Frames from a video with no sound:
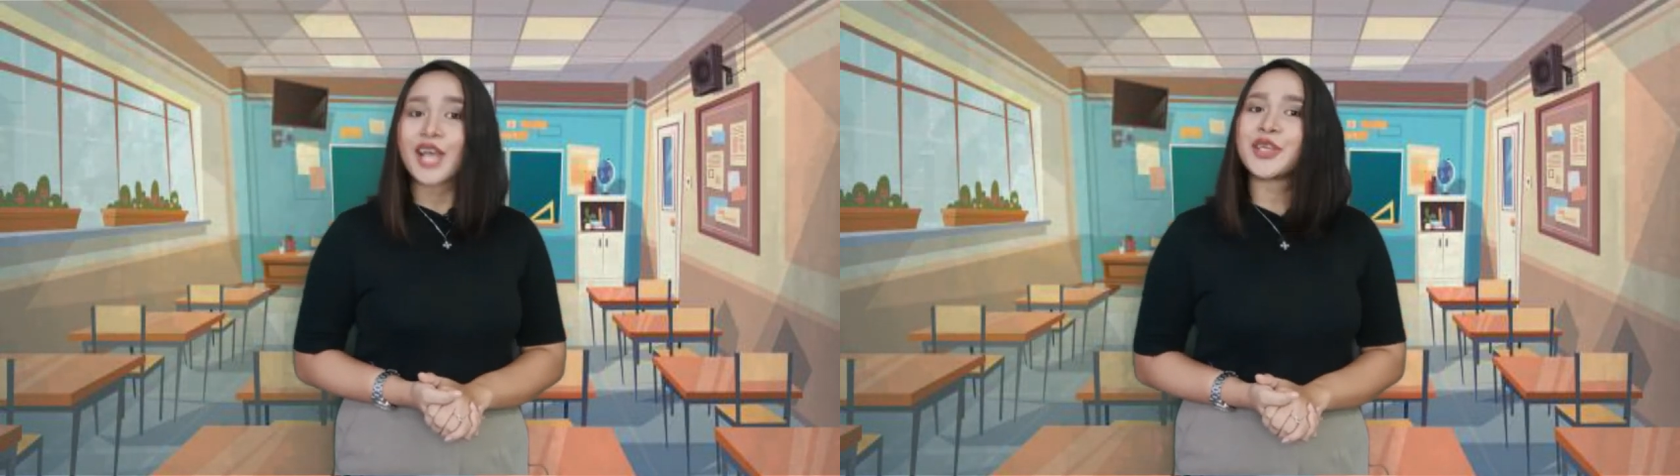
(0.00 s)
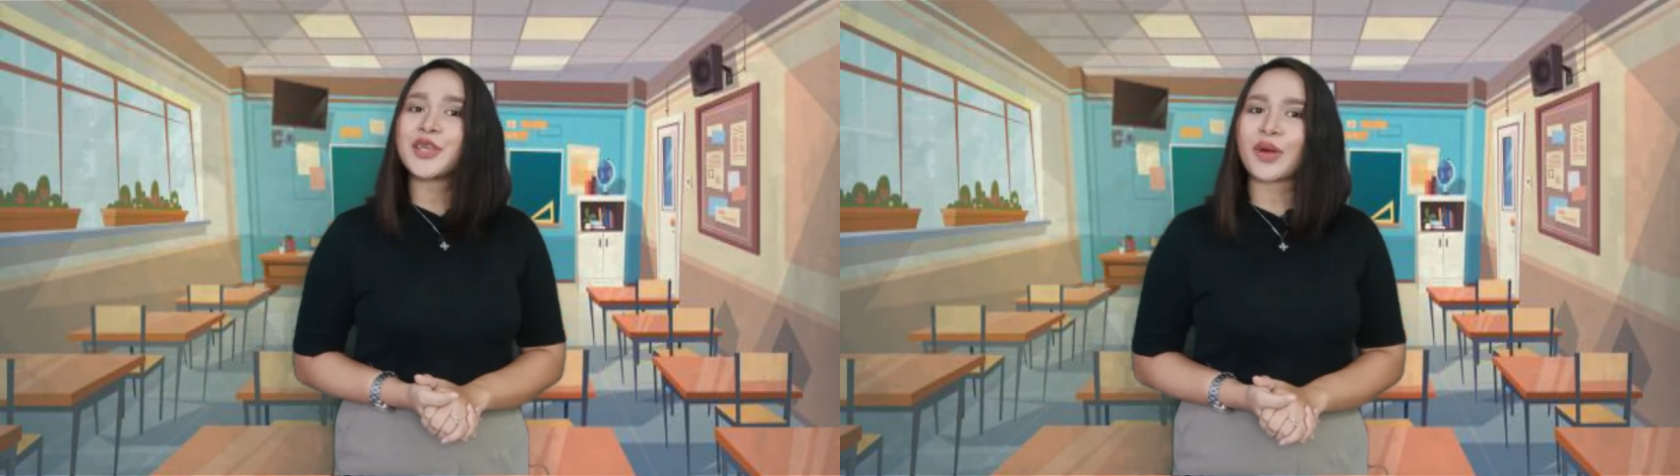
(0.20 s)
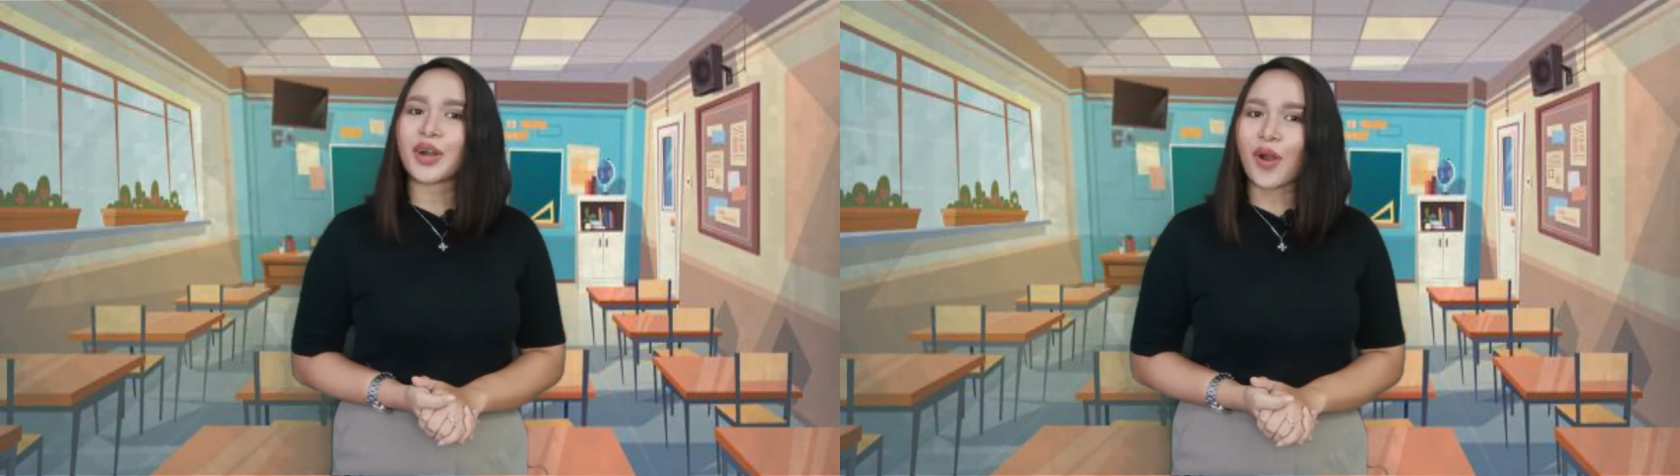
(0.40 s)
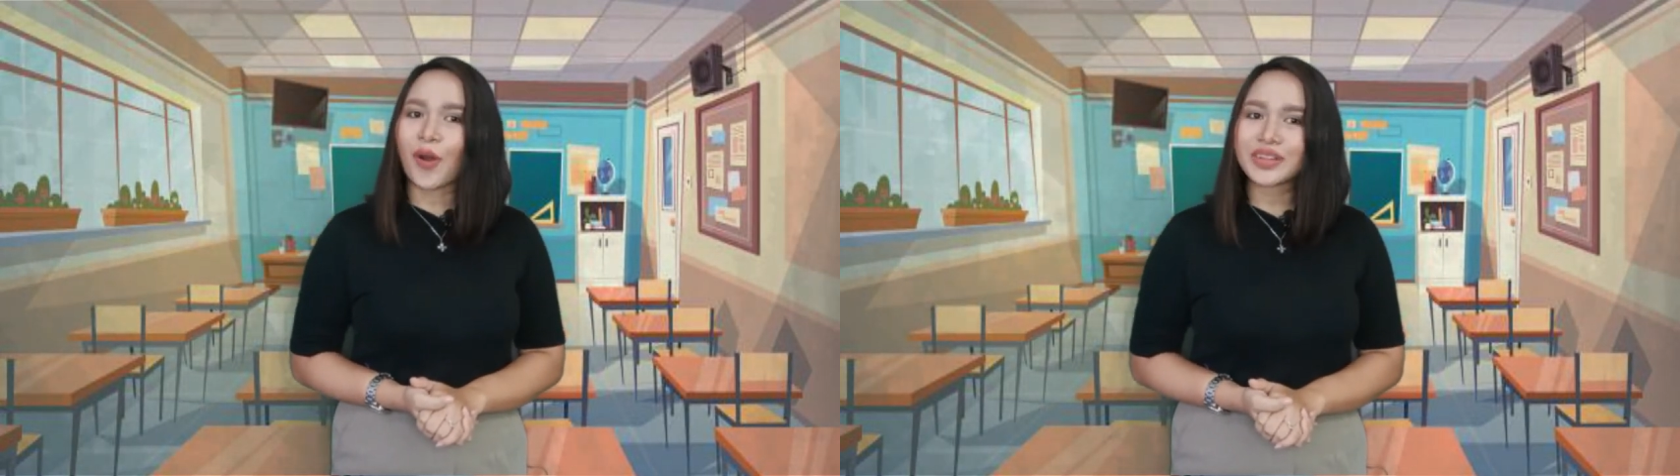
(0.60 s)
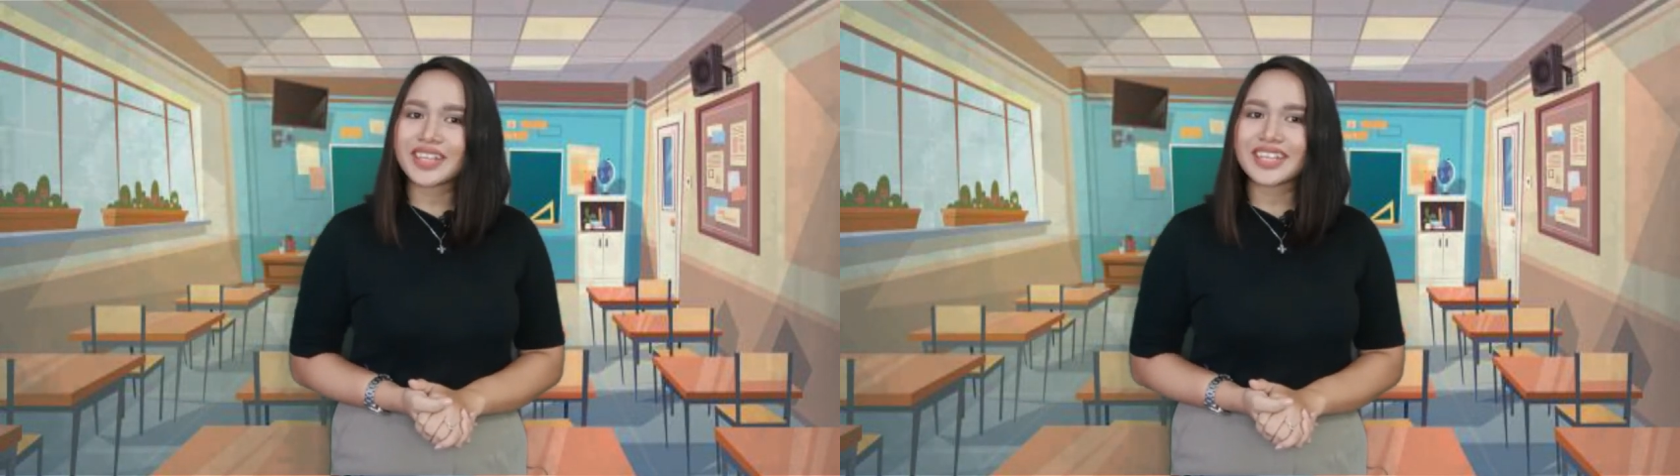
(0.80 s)
you are
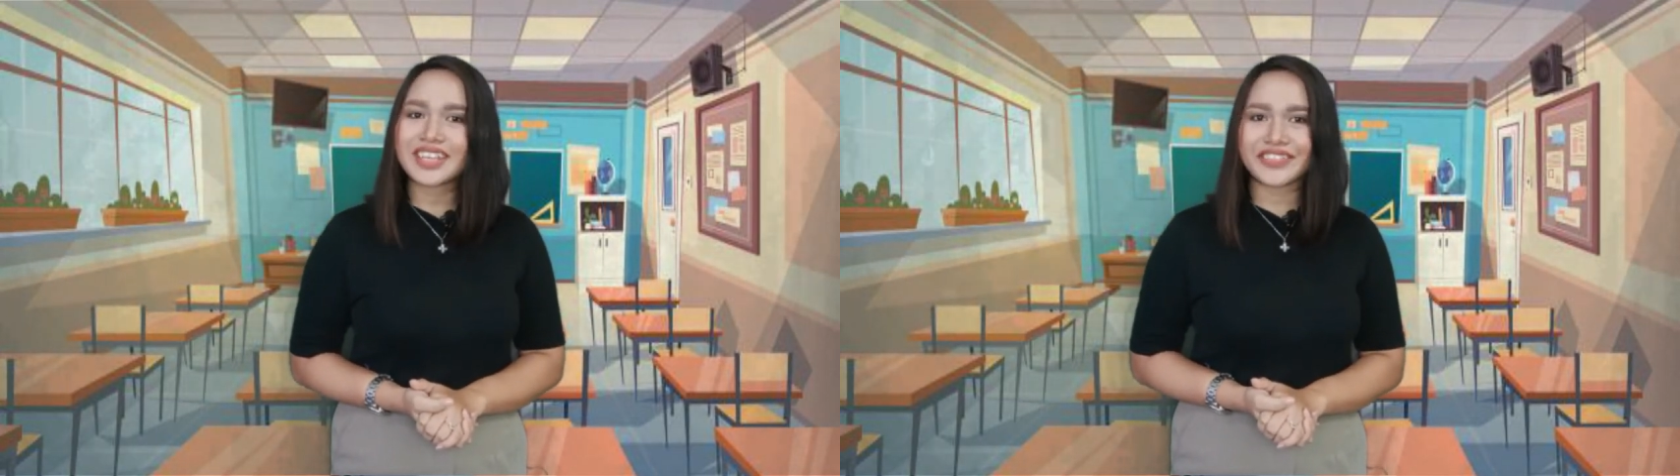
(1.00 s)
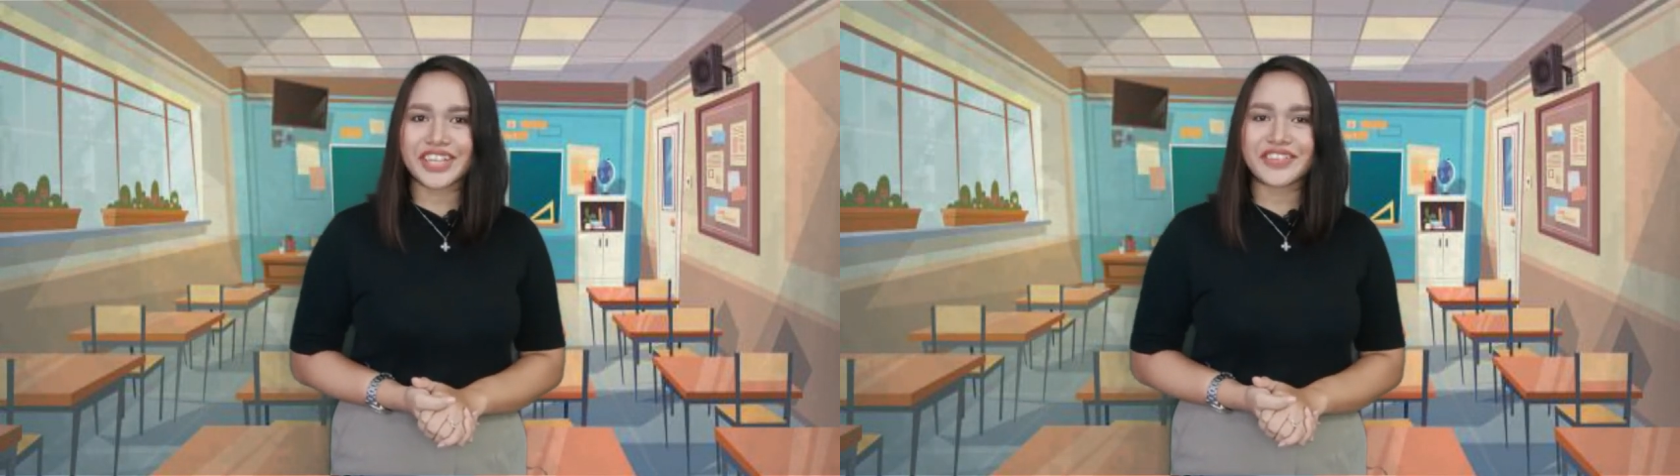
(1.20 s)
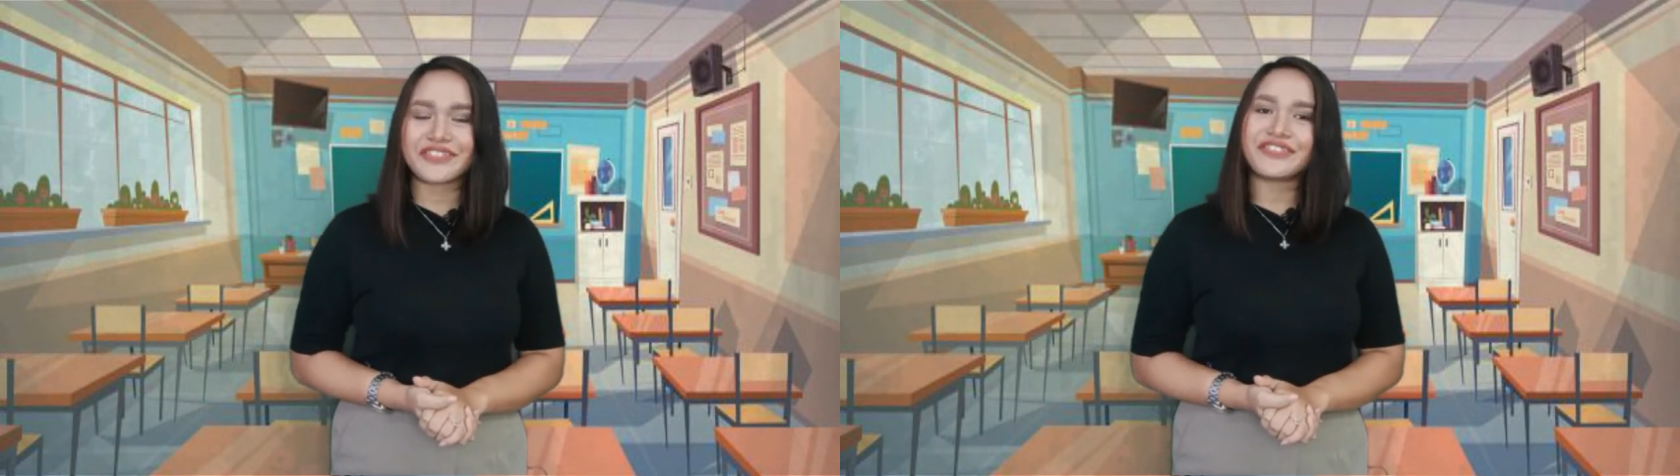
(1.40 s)
only given